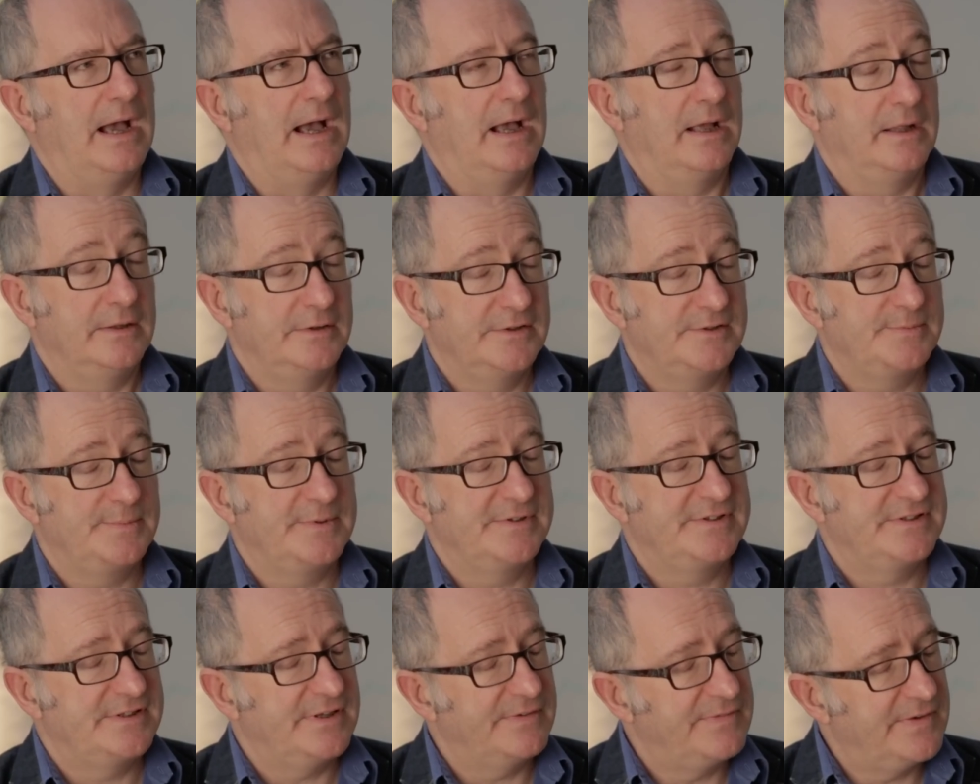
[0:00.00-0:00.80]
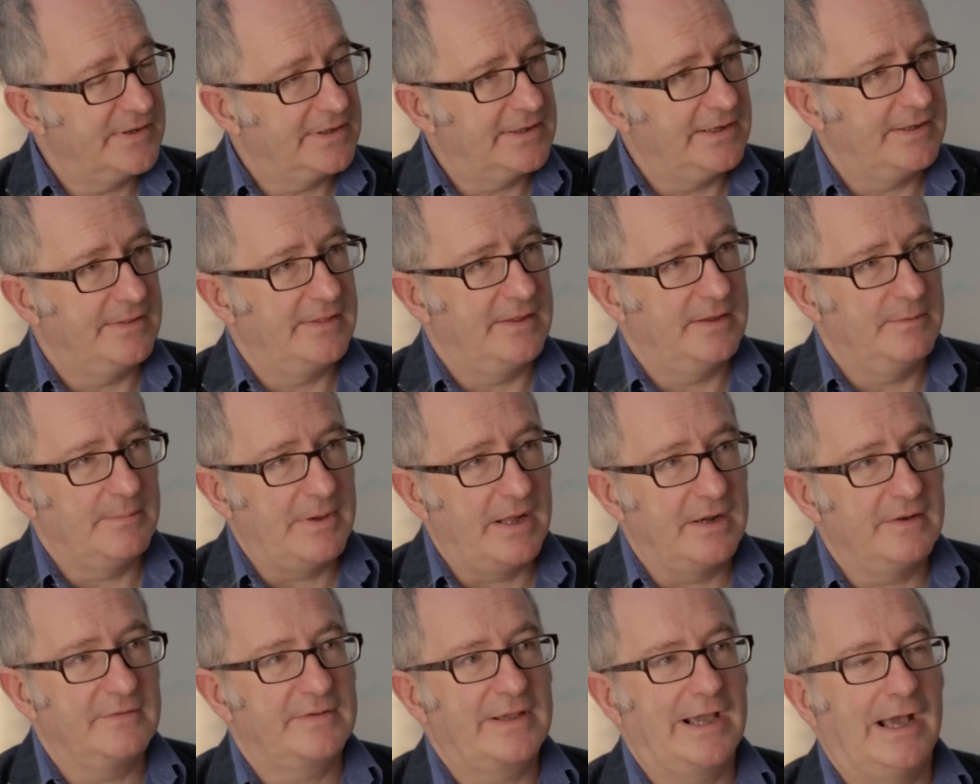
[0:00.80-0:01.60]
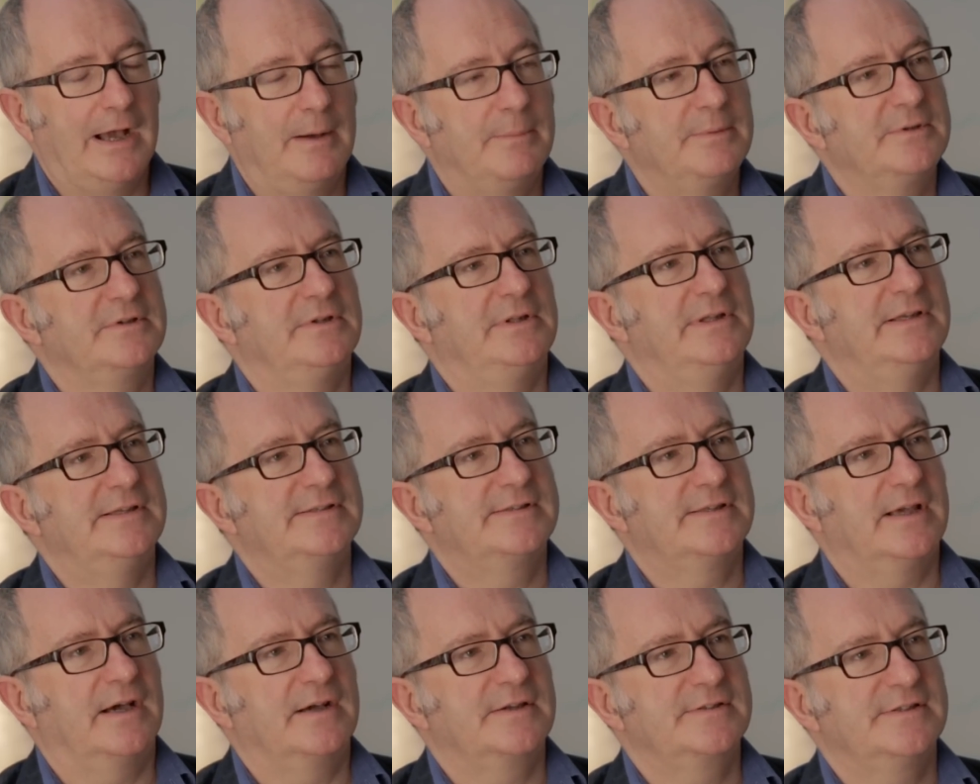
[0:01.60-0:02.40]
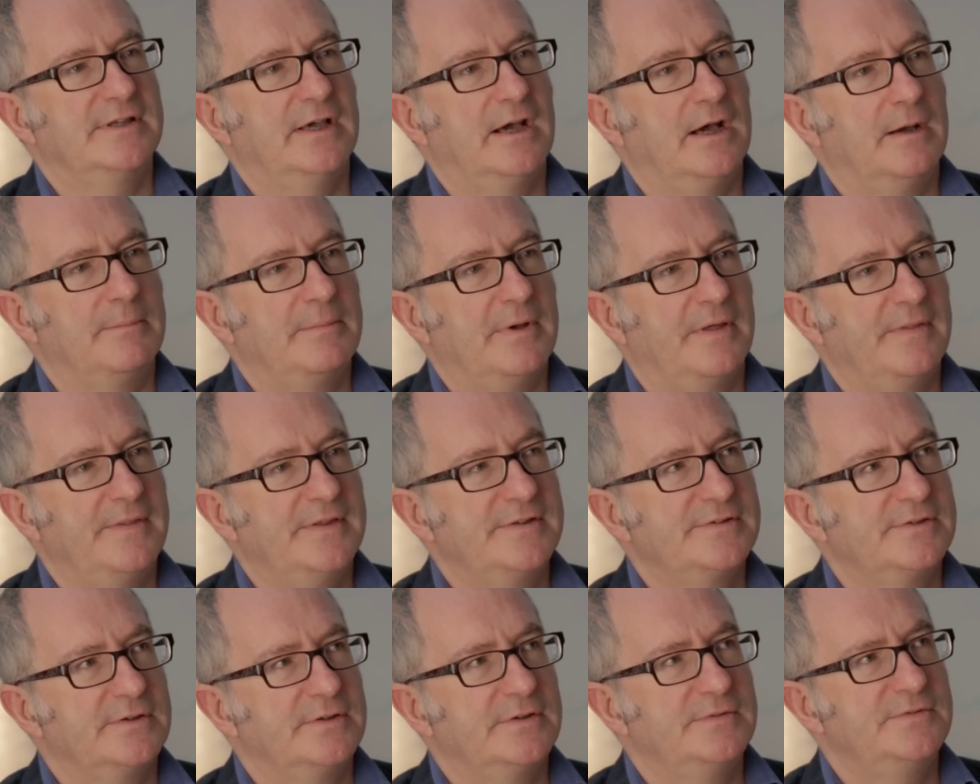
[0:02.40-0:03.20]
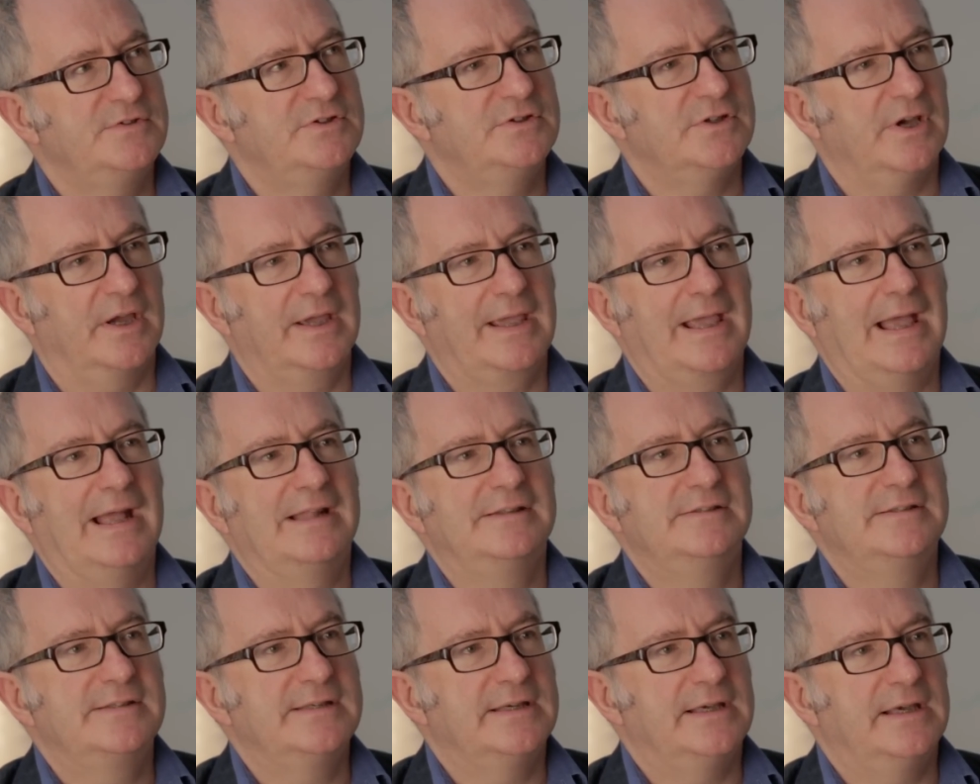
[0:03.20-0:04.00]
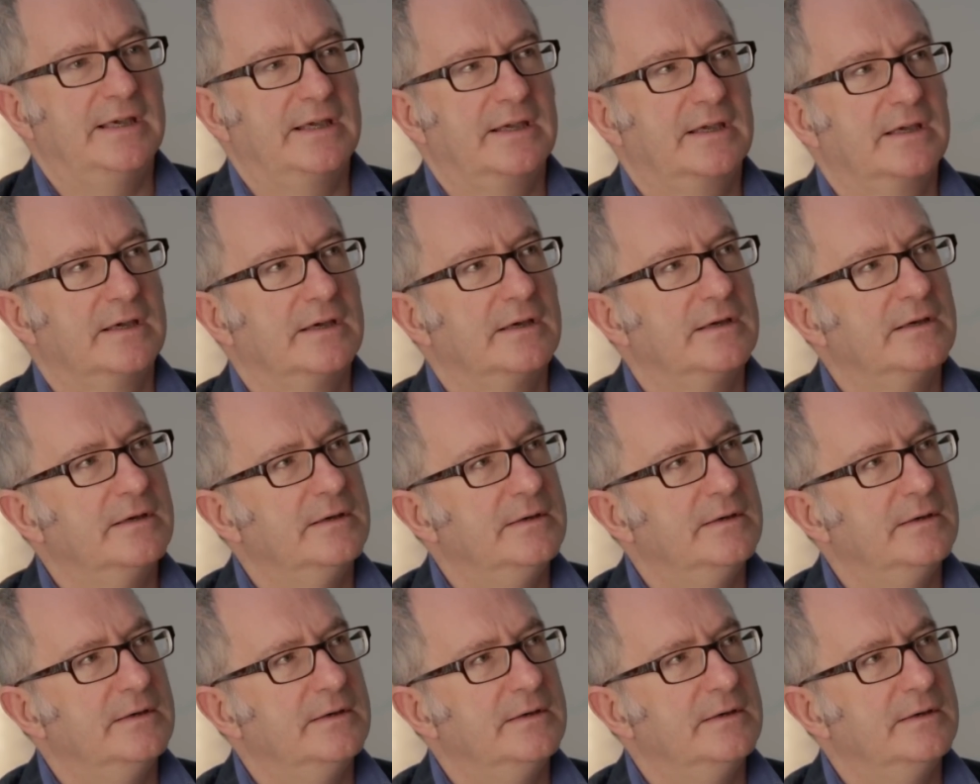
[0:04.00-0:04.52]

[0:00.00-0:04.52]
and specifically the amount of capital it sucks up, are this sort of gigantic